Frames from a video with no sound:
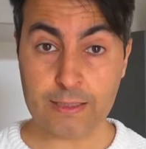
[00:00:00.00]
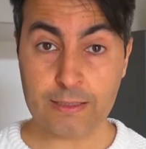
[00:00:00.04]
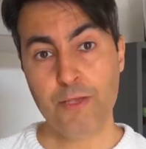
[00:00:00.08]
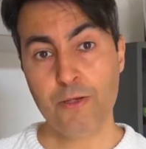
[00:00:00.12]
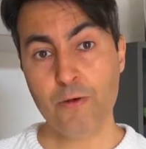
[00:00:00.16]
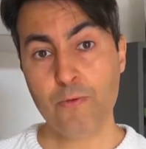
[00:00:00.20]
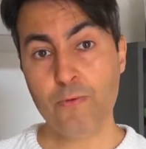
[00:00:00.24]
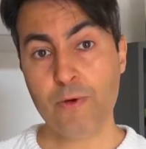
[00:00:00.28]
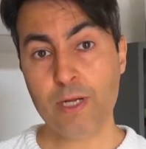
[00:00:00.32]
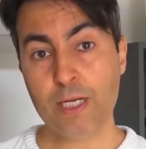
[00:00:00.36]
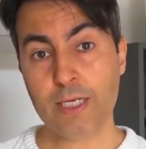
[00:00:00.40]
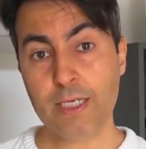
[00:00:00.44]
You
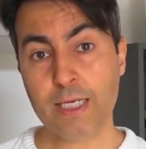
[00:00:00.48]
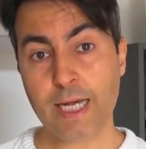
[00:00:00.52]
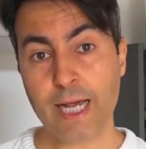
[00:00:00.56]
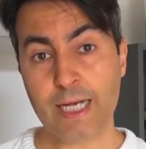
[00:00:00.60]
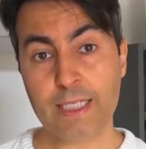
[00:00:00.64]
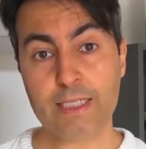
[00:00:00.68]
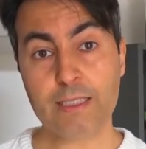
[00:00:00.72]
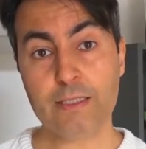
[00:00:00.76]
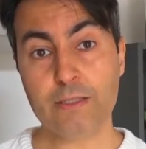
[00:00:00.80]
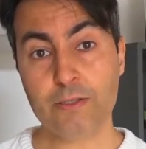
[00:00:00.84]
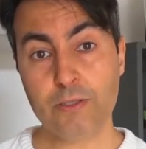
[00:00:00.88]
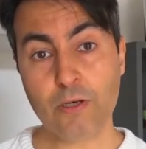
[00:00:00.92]
will
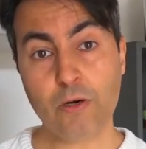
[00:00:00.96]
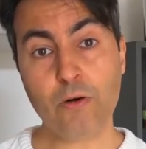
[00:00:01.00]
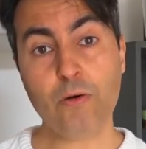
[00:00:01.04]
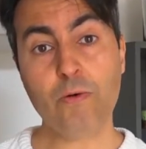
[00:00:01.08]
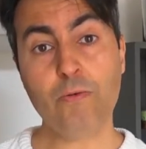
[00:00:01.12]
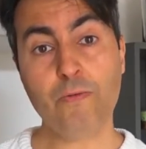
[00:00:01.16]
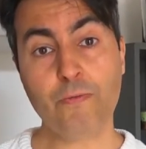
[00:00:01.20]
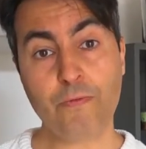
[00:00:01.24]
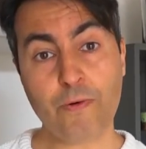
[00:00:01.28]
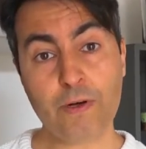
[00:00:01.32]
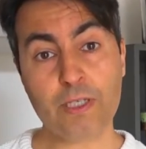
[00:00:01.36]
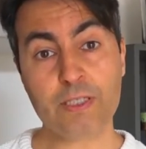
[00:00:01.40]
get your
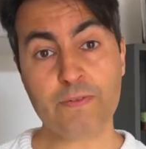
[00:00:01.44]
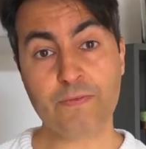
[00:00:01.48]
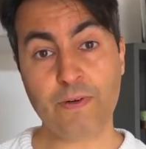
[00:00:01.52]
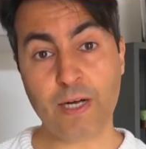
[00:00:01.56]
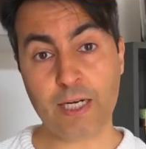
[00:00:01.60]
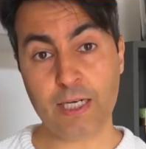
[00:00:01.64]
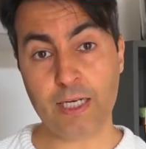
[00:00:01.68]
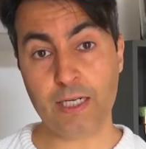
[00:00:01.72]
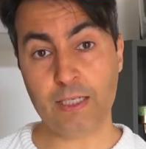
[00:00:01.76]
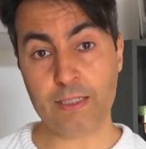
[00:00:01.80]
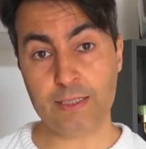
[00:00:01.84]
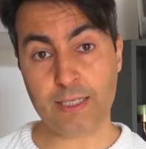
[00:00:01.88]
first
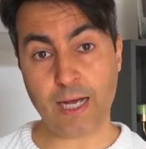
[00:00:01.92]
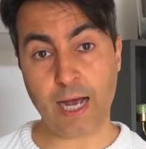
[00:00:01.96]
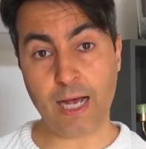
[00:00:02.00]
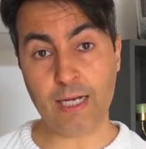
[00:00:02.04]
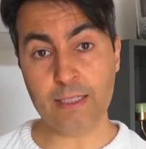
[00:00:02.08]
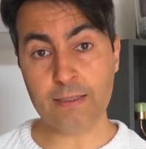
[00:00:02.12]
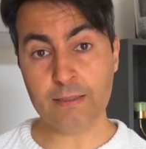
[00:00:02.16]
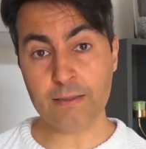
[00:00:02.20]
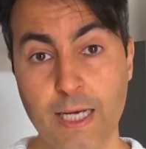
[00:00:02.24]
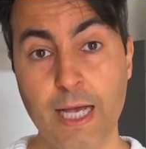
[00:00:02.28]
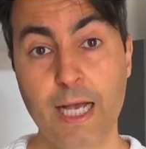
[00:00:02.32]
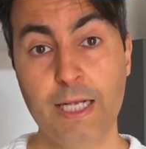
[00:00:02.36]
funnel
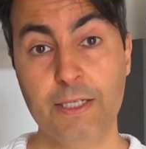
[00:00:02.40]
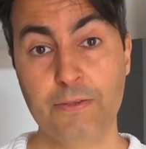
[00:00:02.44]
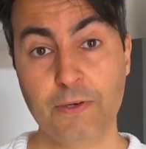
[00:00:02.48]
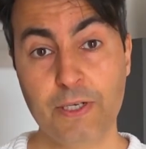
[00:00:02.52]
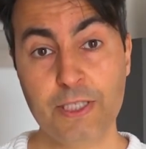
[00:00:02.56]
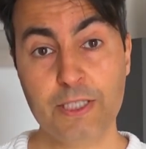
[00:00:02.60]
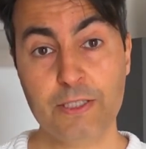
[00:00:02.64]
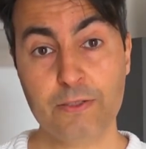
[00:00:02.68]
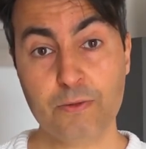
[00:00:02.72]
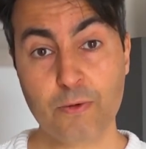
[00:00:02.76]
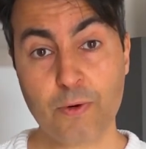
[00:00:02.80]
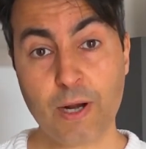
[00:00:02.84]
done and
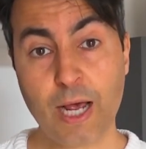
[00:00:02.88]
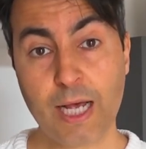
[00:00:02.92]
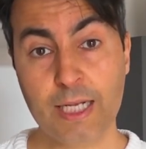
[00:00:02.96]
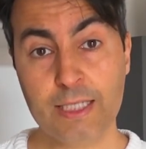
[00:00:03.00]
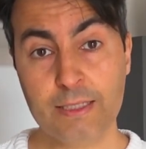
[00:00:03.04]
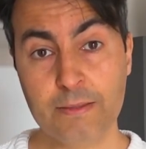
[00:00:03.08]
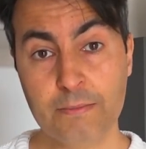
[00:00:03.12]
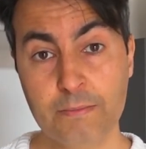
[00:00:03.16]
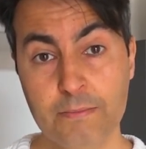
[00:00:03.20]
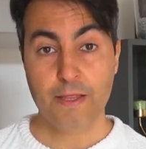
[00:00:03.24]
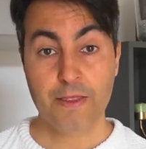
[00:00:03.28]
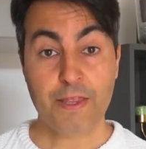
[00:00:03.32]
ready to run.